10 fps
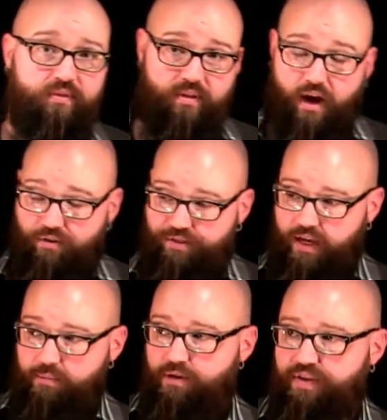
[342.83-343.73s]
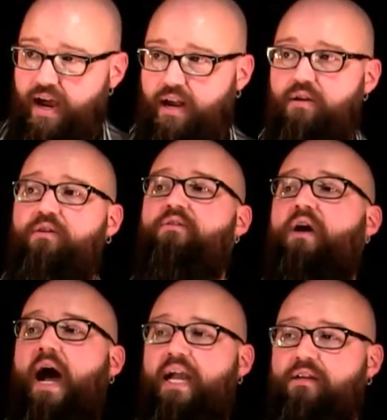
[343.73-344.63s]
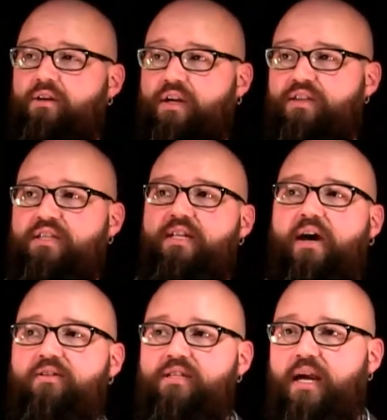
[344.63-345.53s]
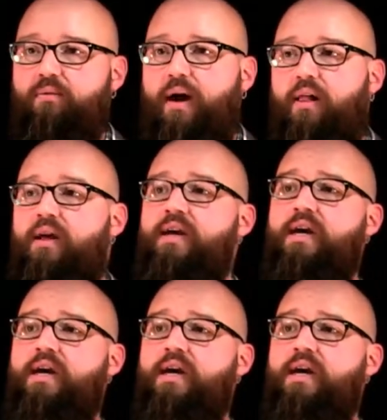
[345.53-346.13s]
Now, thinking about that, I can look at this now and say, well,